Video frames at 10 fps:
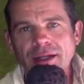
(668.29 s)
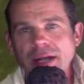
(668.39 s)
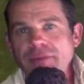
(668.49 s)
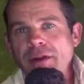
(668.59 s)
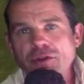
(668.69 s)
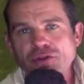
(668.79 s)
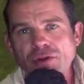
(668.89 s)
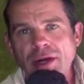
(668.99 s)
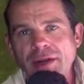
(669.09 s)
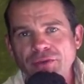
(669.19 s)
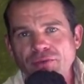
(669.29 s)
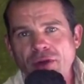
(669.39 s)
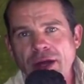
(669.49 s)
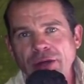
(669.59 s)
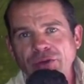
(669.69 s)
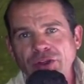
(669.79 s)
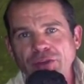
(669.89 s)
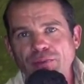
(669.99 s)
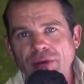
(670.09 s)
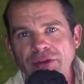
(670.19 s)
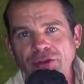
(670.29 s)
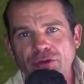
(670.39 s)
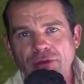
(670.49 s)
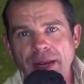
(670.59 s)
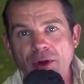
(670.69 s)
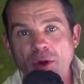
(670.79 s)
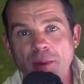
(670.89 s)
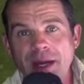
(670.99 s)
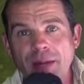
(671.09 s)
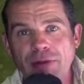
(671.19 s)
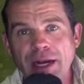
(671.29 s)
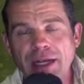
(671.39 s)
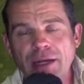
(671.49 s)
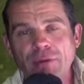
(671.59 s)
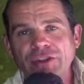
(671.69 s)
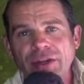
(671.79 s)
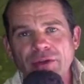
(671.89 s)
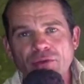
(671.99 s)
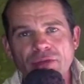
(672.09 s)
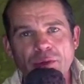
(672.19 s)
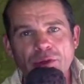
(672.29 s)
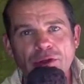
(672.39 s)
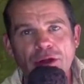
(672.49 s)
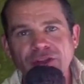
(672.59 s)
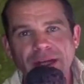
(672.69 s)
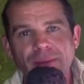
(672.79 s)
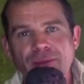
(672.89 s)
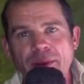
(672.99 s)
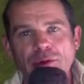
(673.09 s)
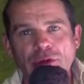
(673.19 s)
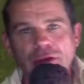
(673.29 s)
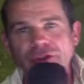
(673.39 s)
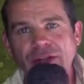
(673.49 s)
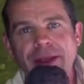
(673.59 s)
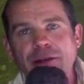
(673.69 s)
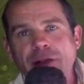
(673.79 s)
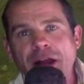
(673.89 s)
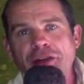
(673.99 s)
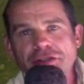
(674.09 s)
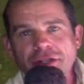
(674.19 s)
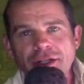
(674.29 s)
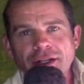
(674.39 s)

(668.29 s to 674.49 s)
even in the dry, these riders are disc brakes just grab a normal amount of brake and all of a sudden the rear wheel locks up, front wheel locks up and they crash.